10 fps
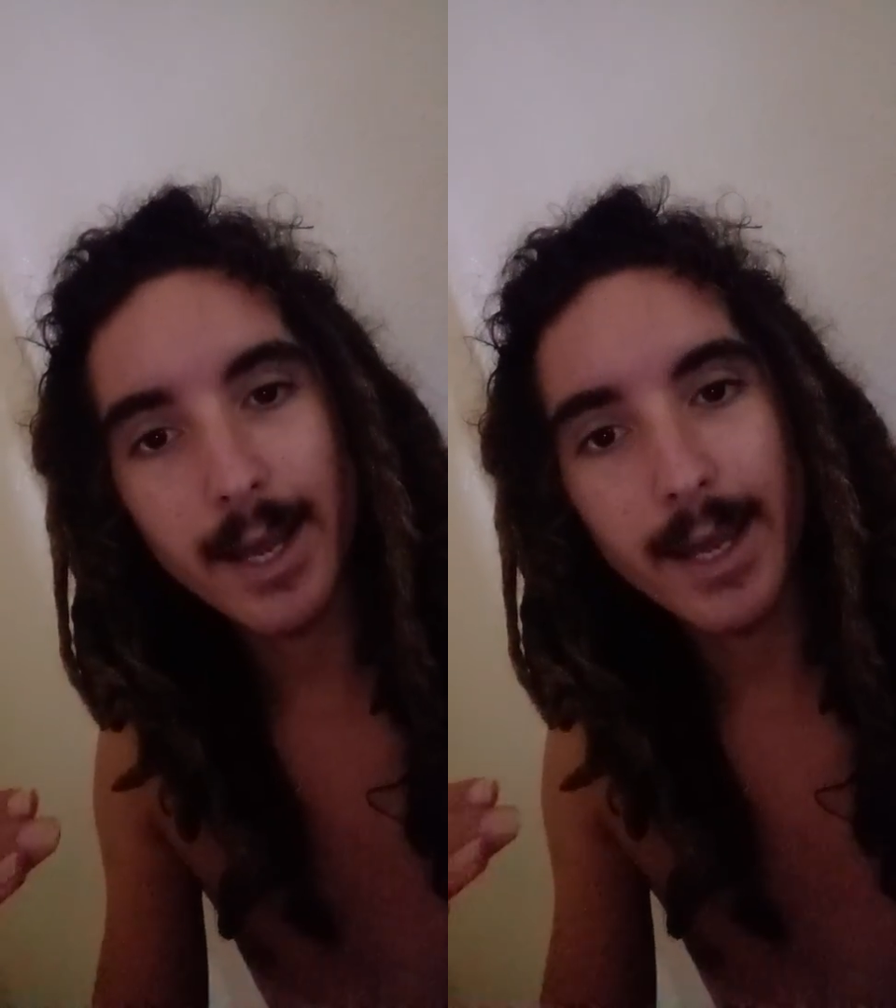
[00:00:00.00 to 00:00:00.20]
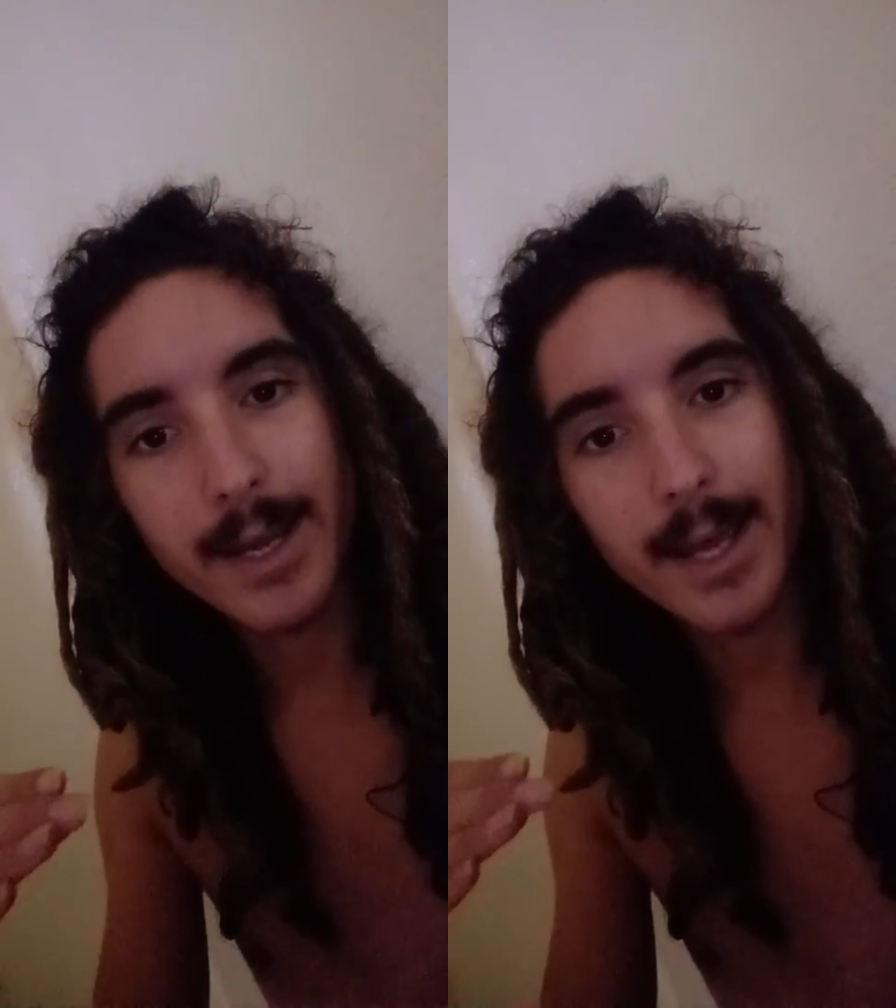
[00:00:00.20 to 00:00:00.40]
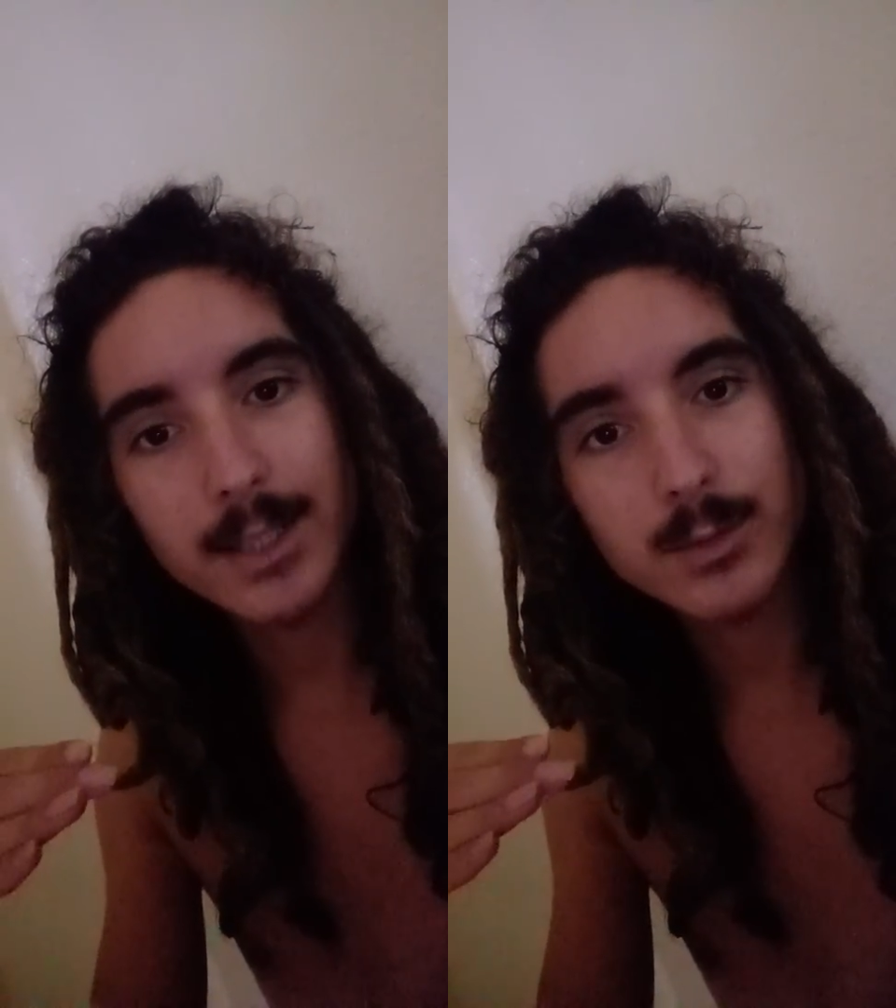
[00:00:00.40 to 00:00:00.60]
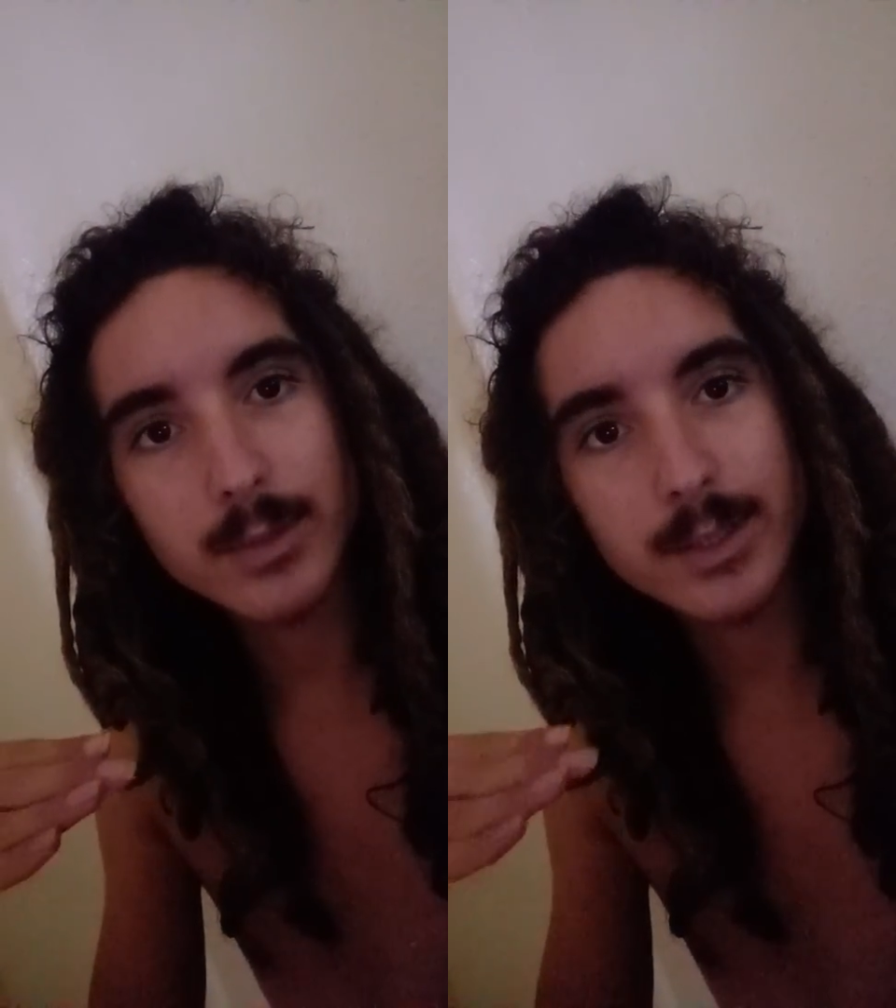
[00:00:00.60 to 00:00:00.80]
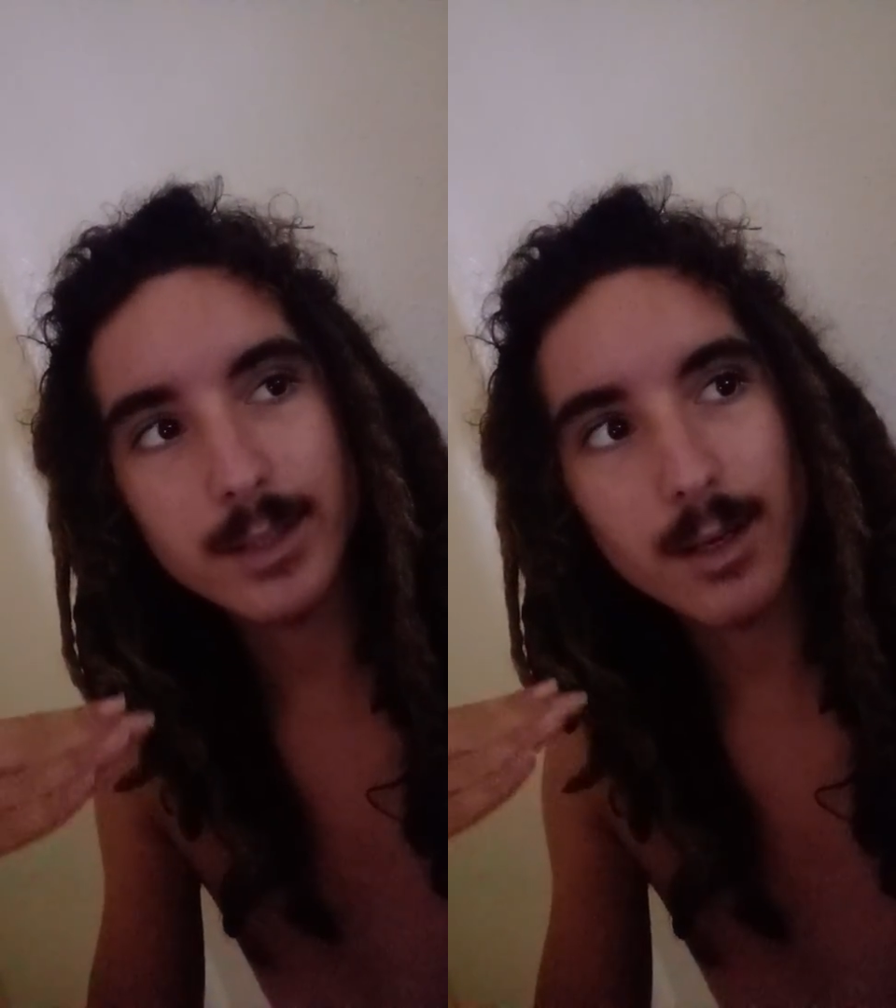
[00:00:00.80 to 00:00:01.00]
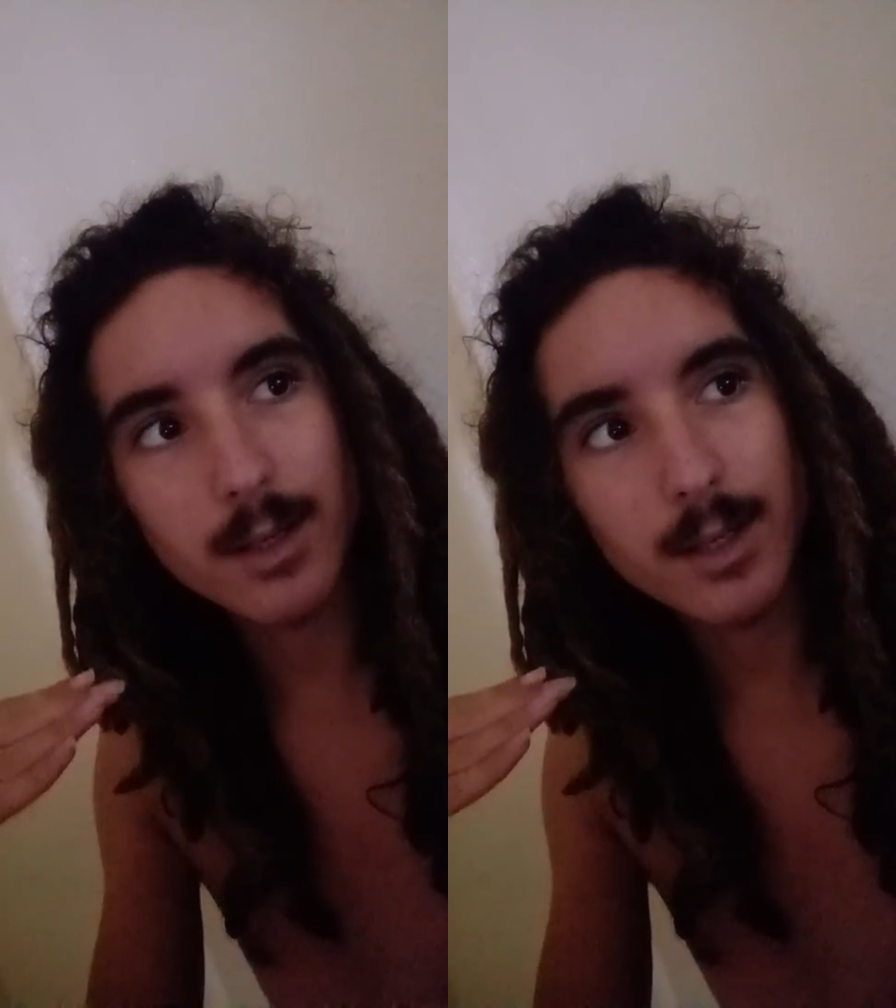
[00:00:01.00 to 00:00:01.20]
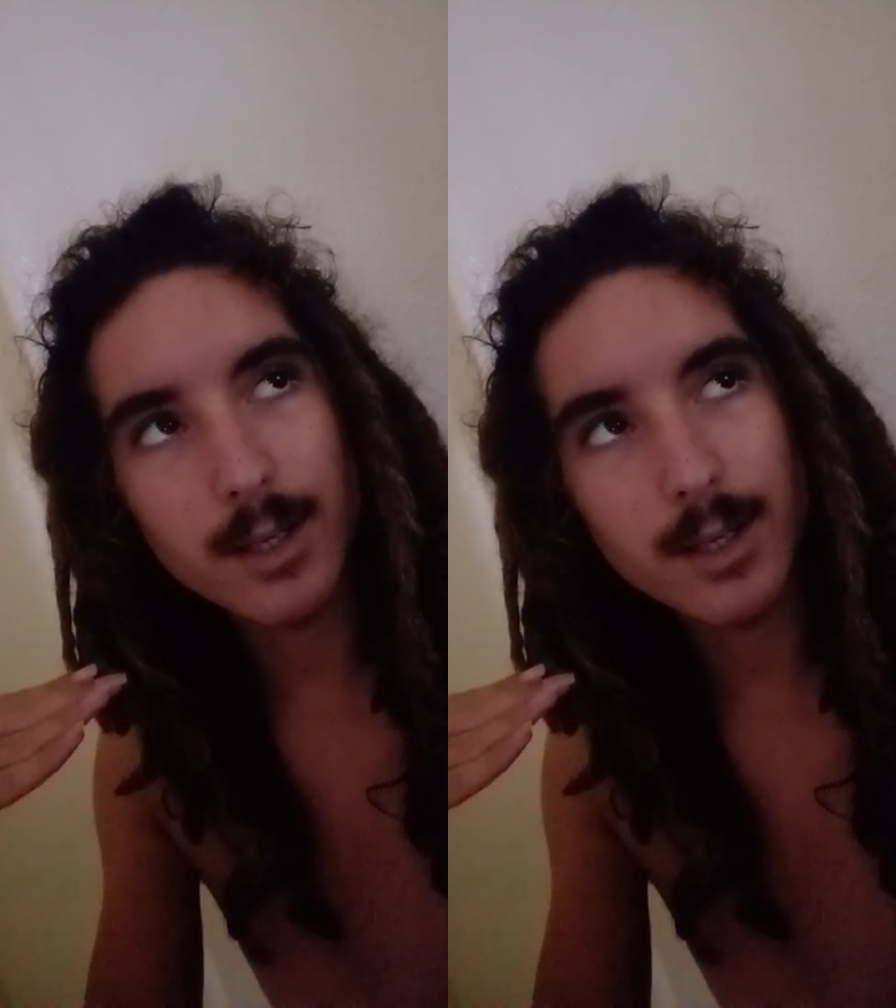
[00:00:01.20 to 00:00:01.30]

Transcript: And as we start